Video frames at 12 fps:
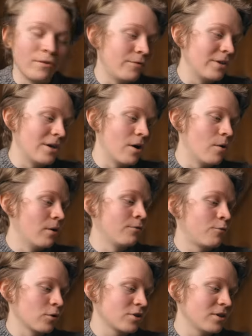in the video,
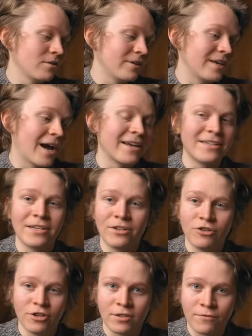unfortunately, I
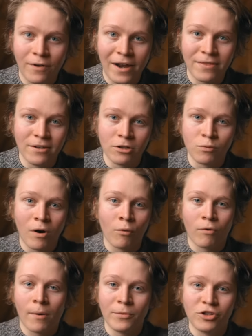didn't just find this
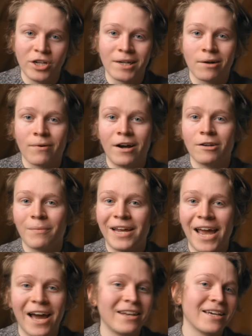while rummaging around
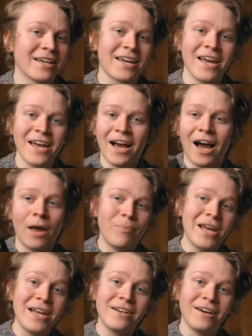my attic. I
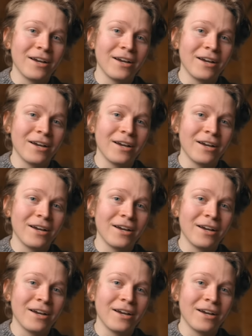paid